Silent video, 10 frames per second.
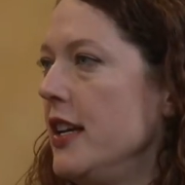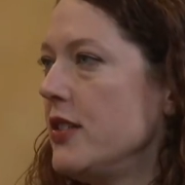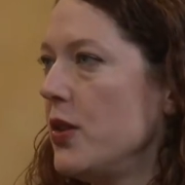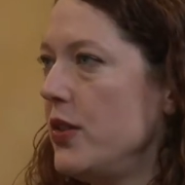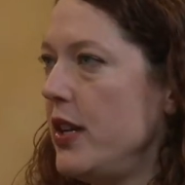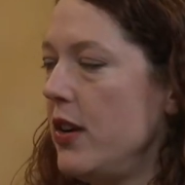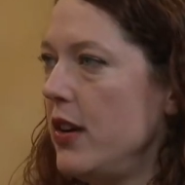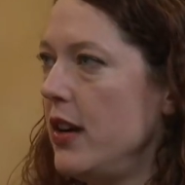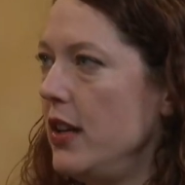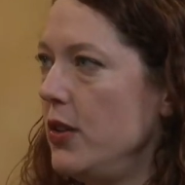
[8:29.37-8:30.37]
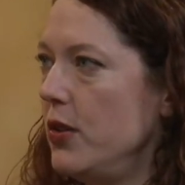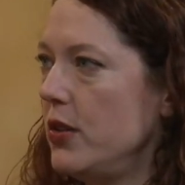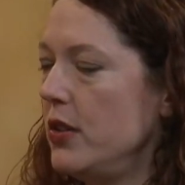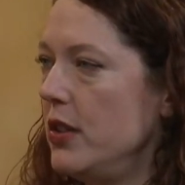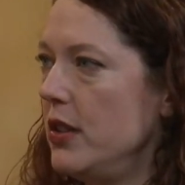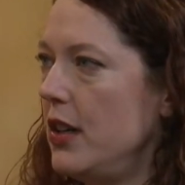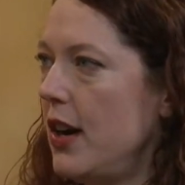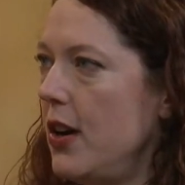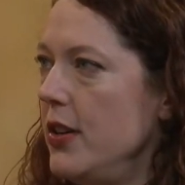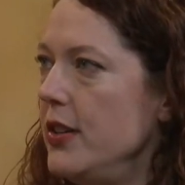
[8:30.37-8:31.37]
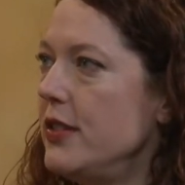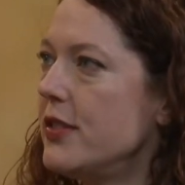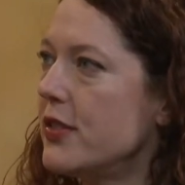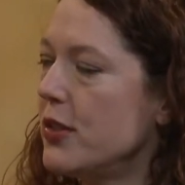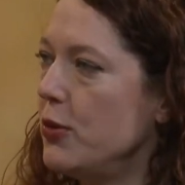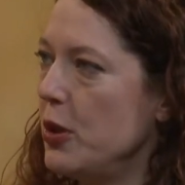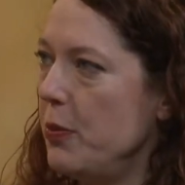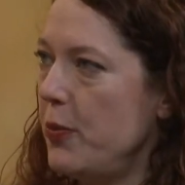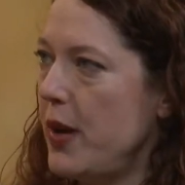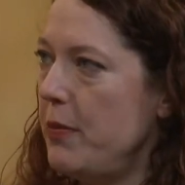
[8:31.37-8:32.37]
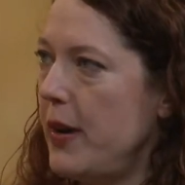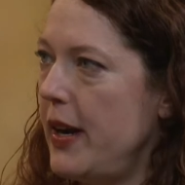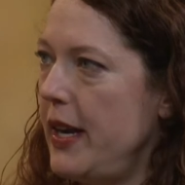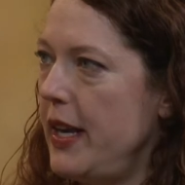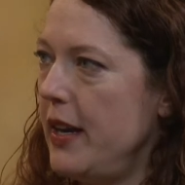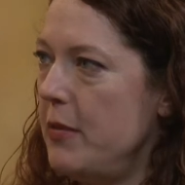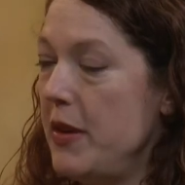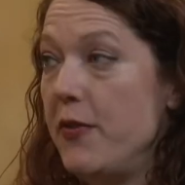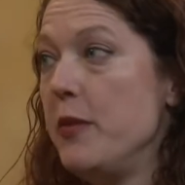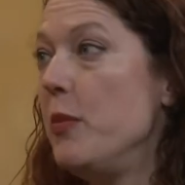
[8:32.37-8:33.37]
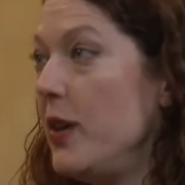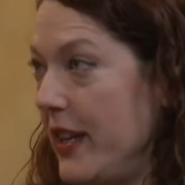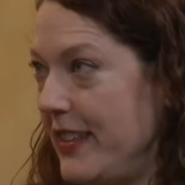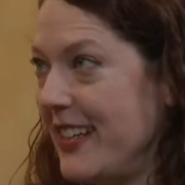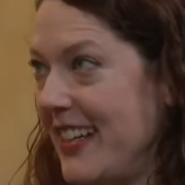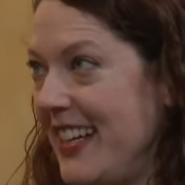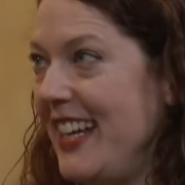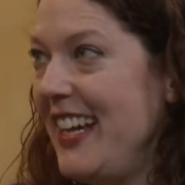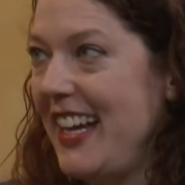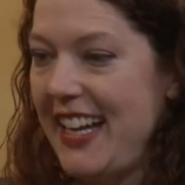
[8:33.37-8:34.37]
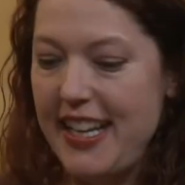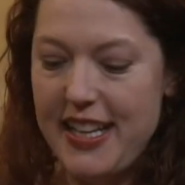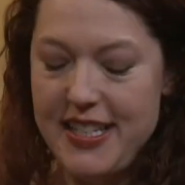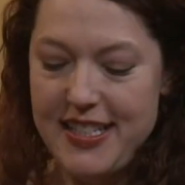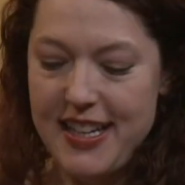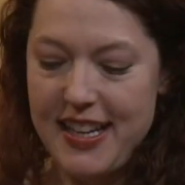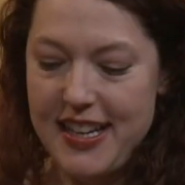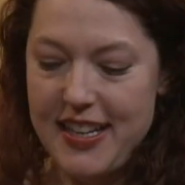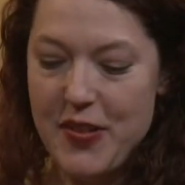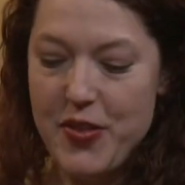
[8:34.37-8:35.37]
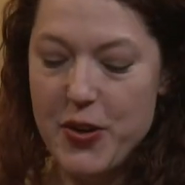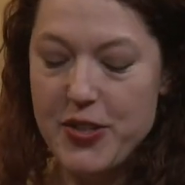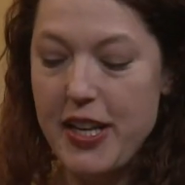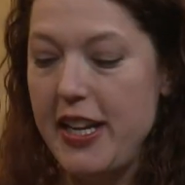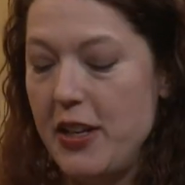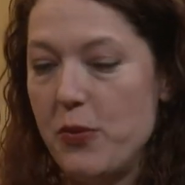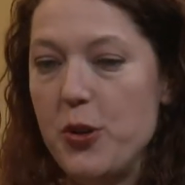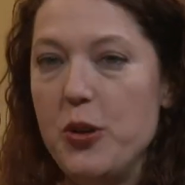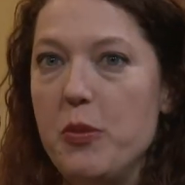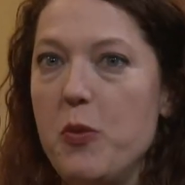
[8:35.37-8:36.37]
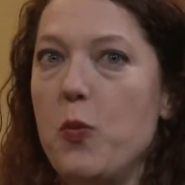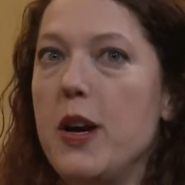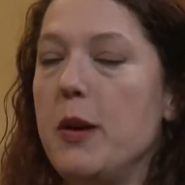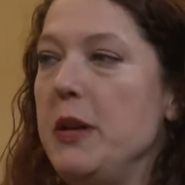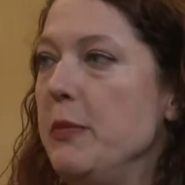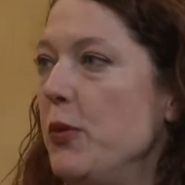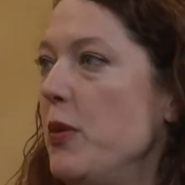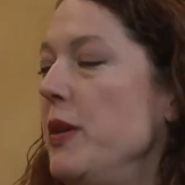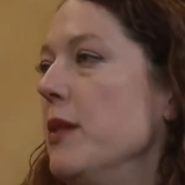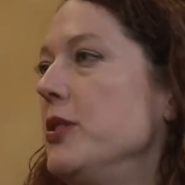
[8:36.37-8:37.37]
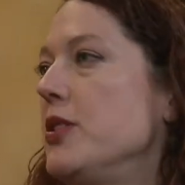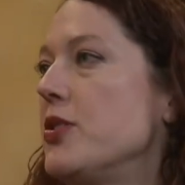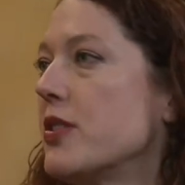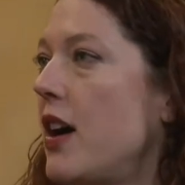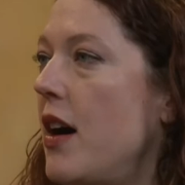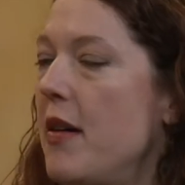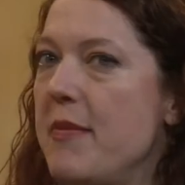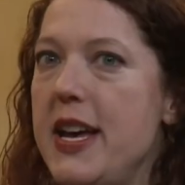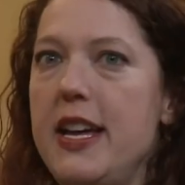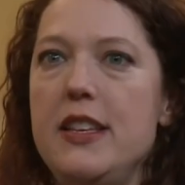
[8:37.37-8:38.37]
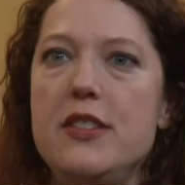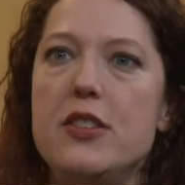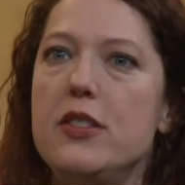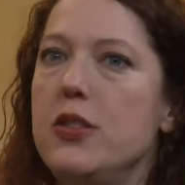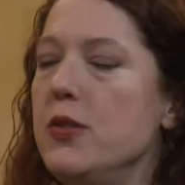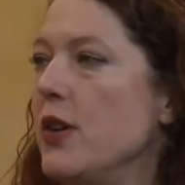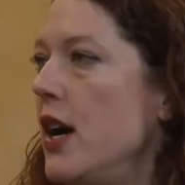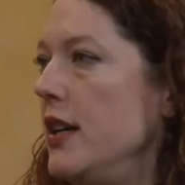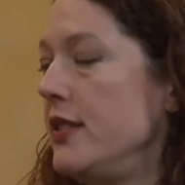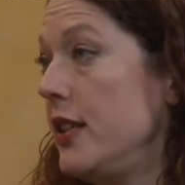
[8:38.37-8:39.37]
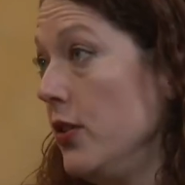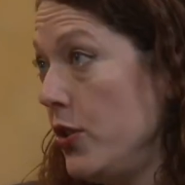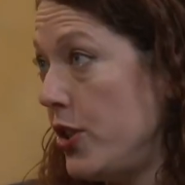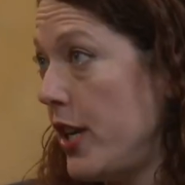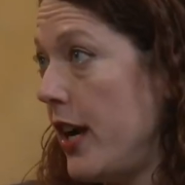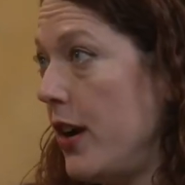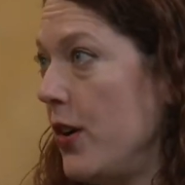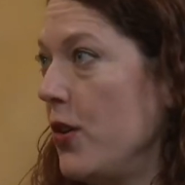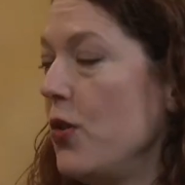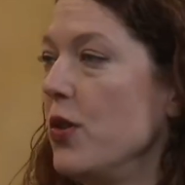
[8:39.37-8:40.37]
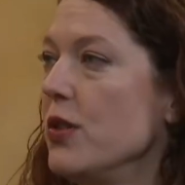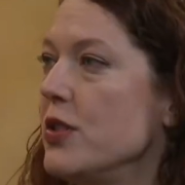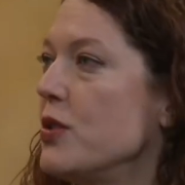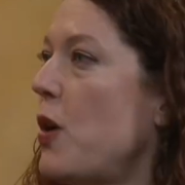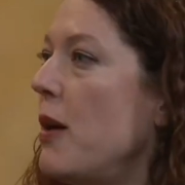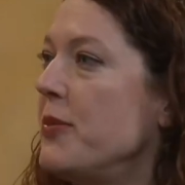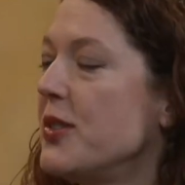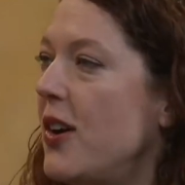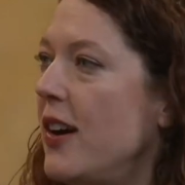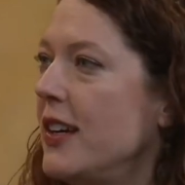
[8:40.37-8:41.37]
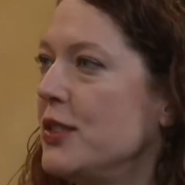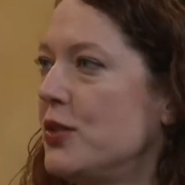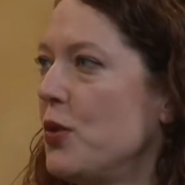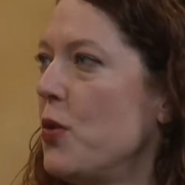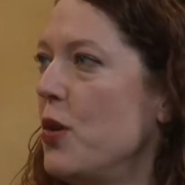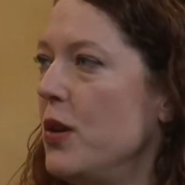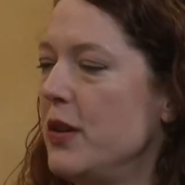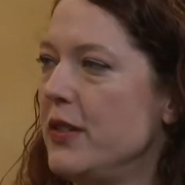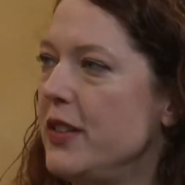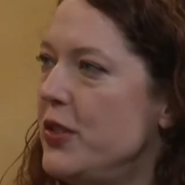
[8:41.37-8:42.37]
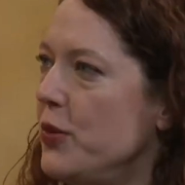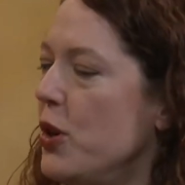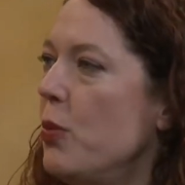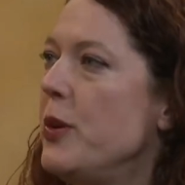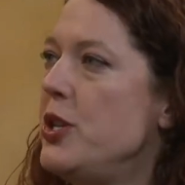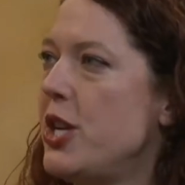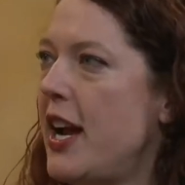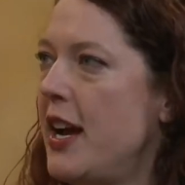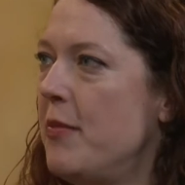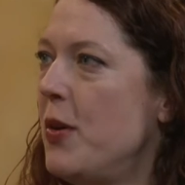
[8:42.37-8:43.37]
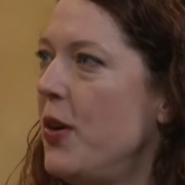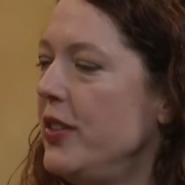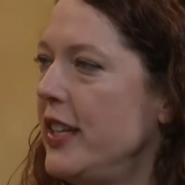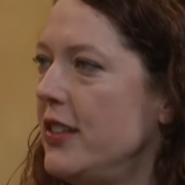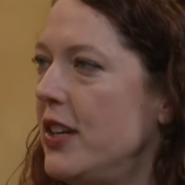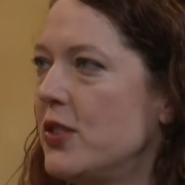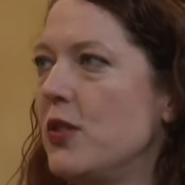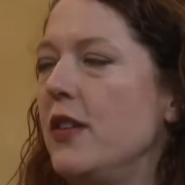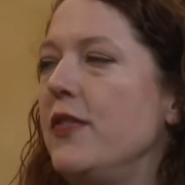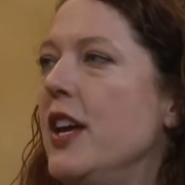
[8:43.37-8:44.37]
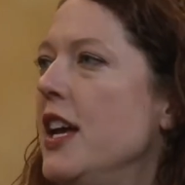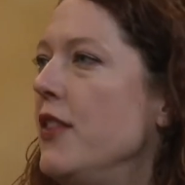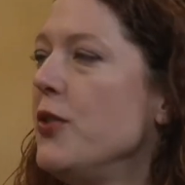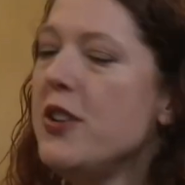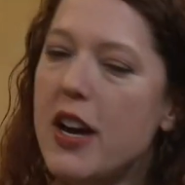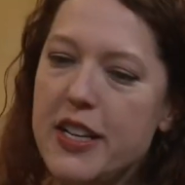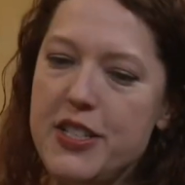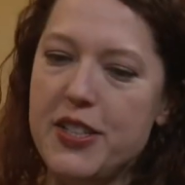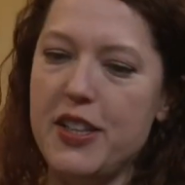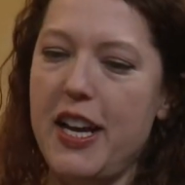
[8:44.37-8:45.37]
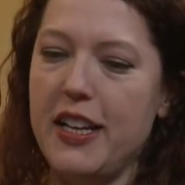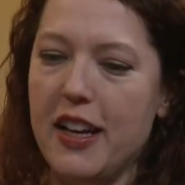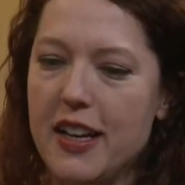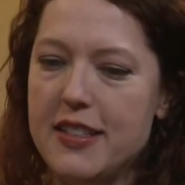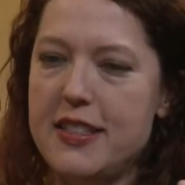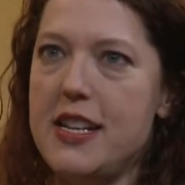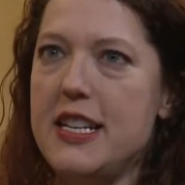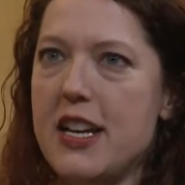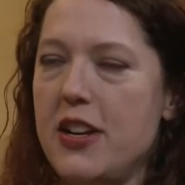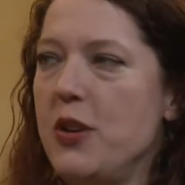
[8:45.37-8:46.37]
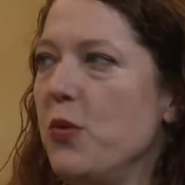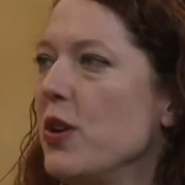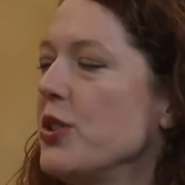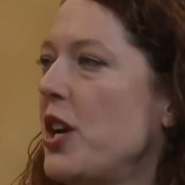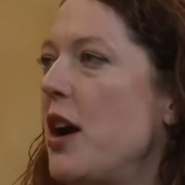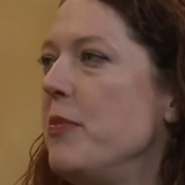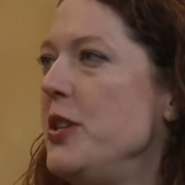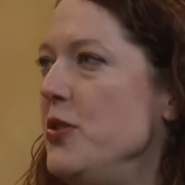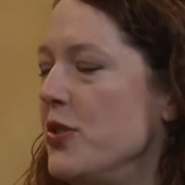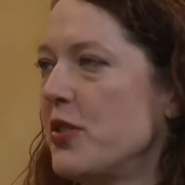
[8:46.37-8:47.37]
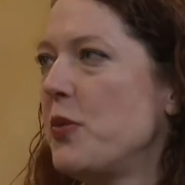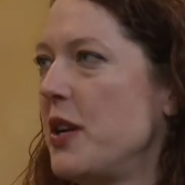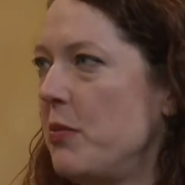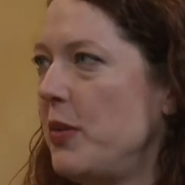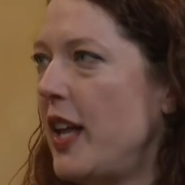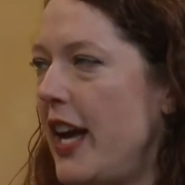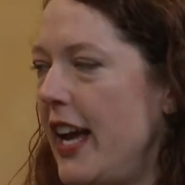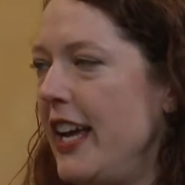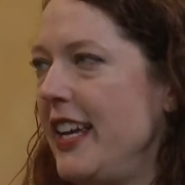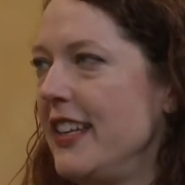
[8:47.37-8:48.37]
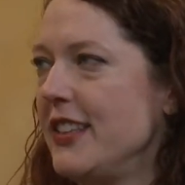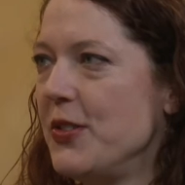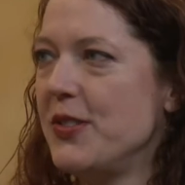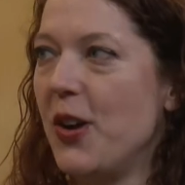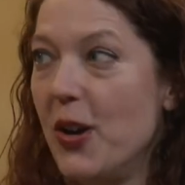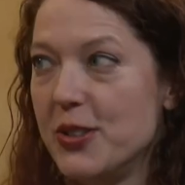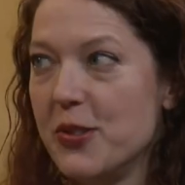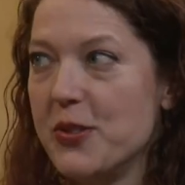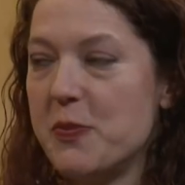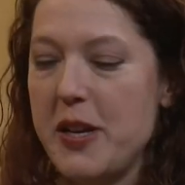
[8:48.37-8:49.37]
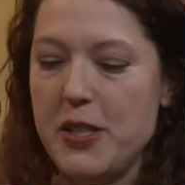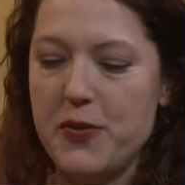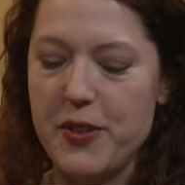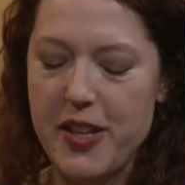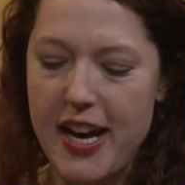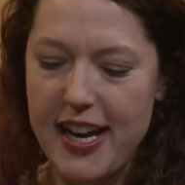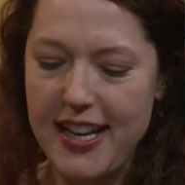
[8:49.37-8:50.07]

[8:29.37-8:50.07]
So they're a local art group run by uh, my friend Miranda, mm-hmm. and uh, they're taking a room where people will be able to just come and do a skill share or swap songs mm-hmm. or do an open jam all day long. So right if, if, you're not into like sitting down in a workshop and you just want to play, there's also a space for sort that.